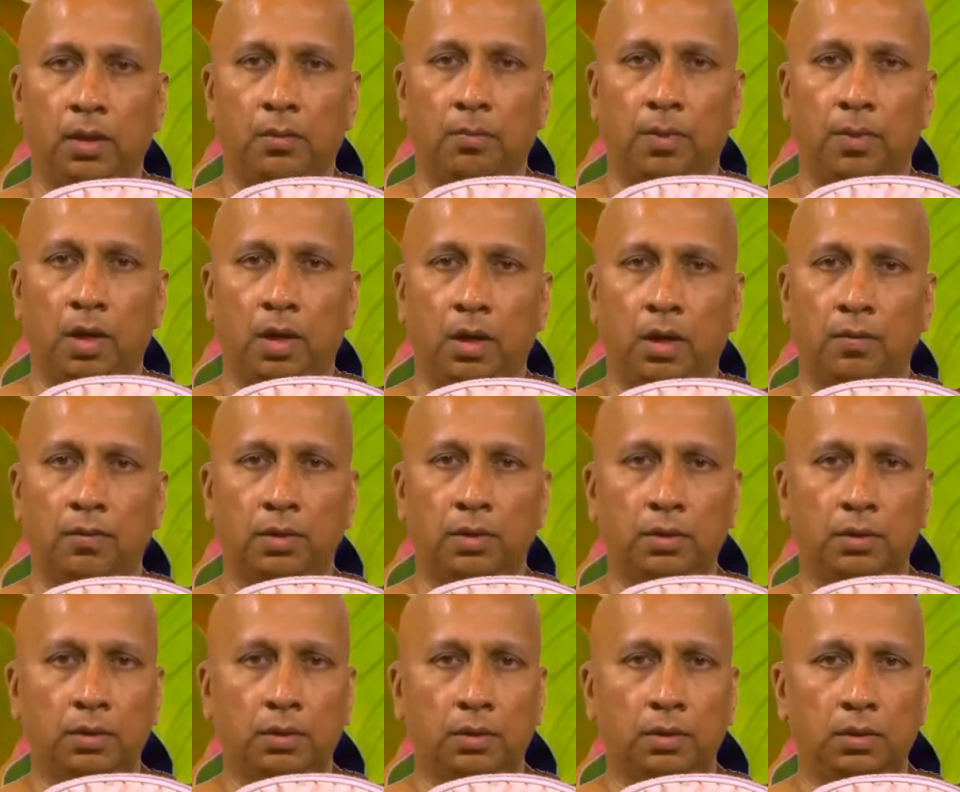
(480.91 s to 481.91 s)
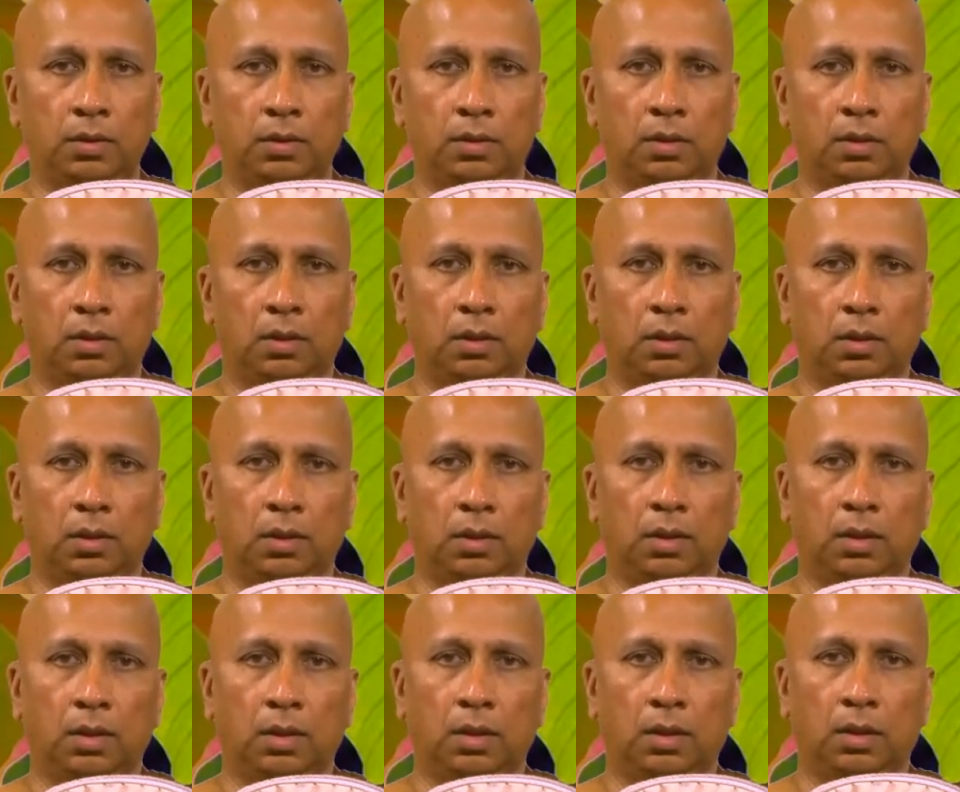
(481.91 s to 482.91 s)
Bhava
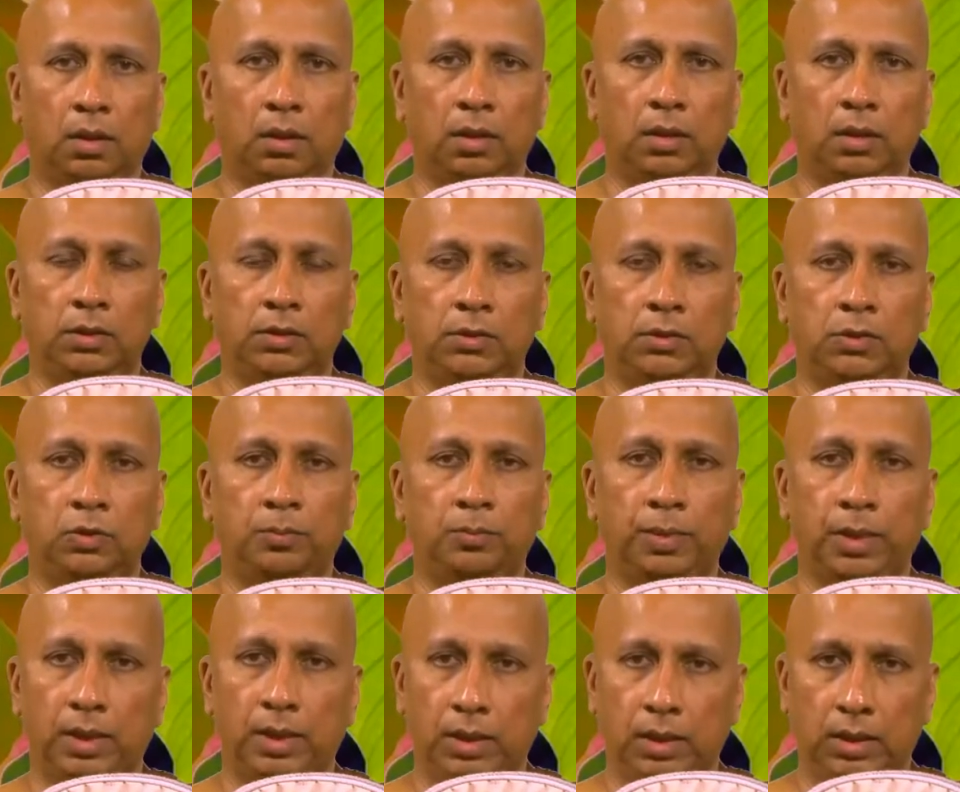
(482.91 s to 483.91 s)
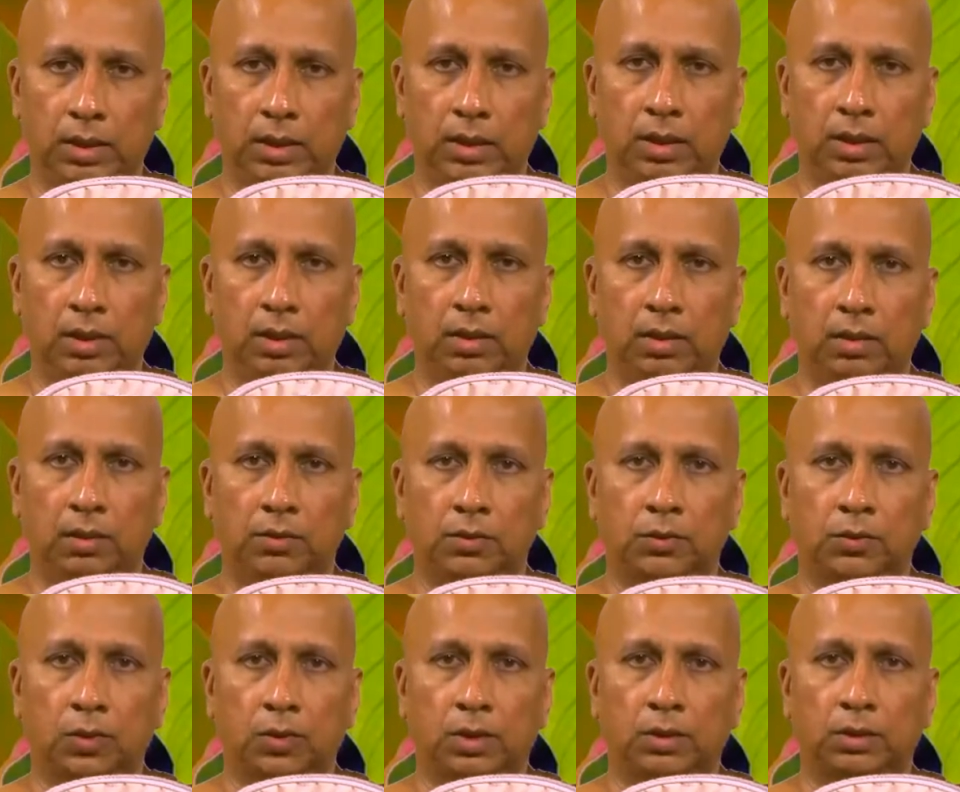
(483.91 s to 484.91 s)
is to be.
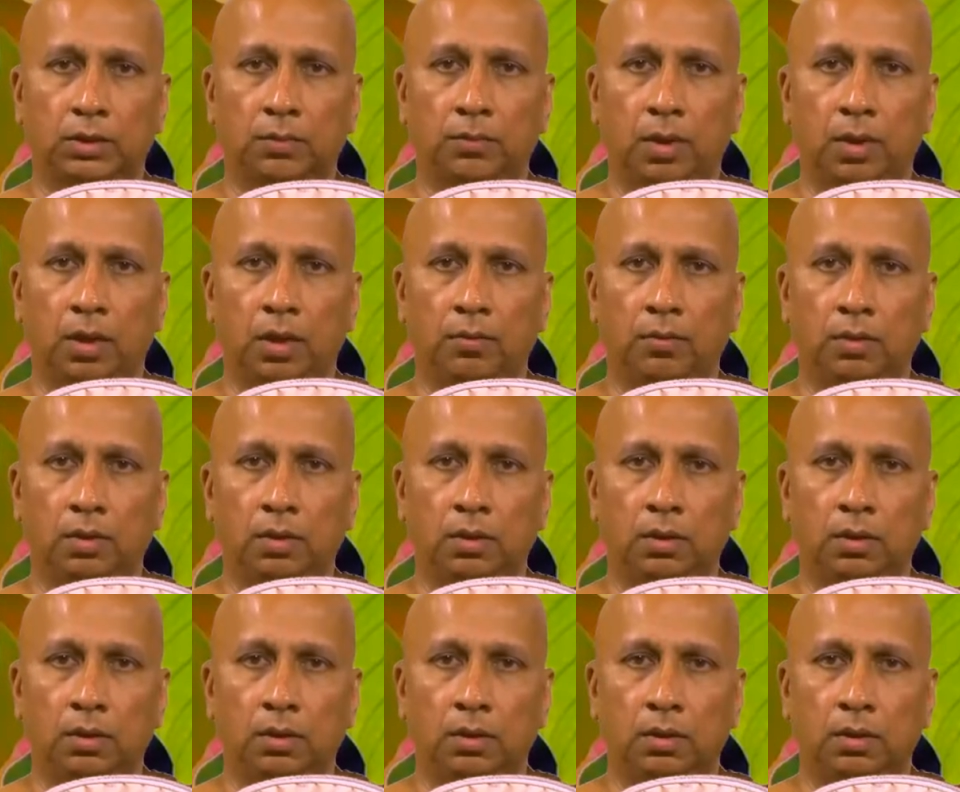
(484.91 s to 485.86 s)
So attabhava